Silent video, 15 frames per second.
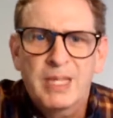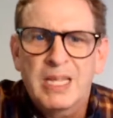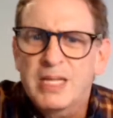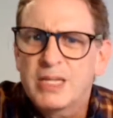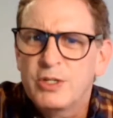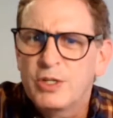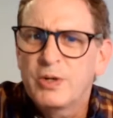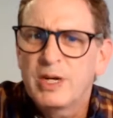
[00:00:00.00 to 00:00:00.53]

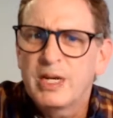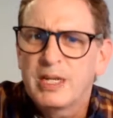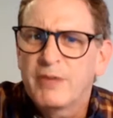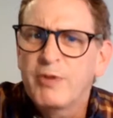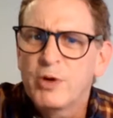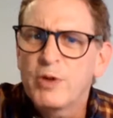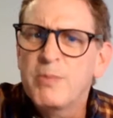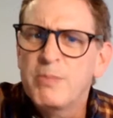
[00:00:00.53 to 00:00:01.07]
If
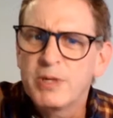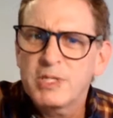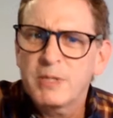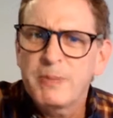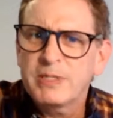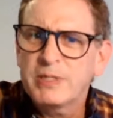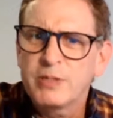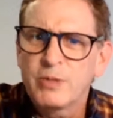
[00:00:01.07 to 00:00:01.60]
you're in the music
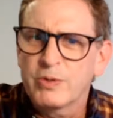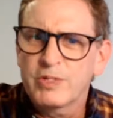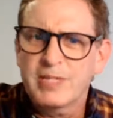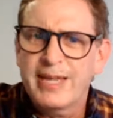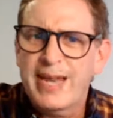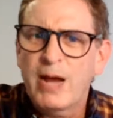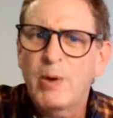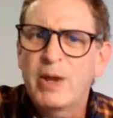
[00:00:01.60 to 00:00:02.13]
business, you
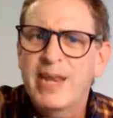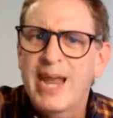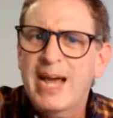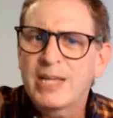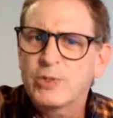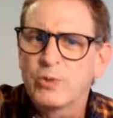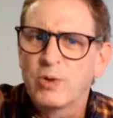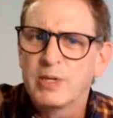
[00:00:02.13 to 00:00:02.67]
understand how
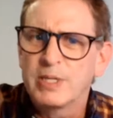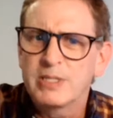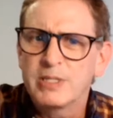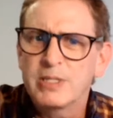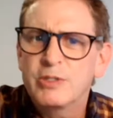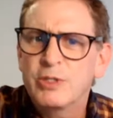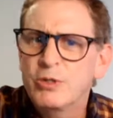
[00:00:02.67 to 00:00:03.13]
unnatural this is.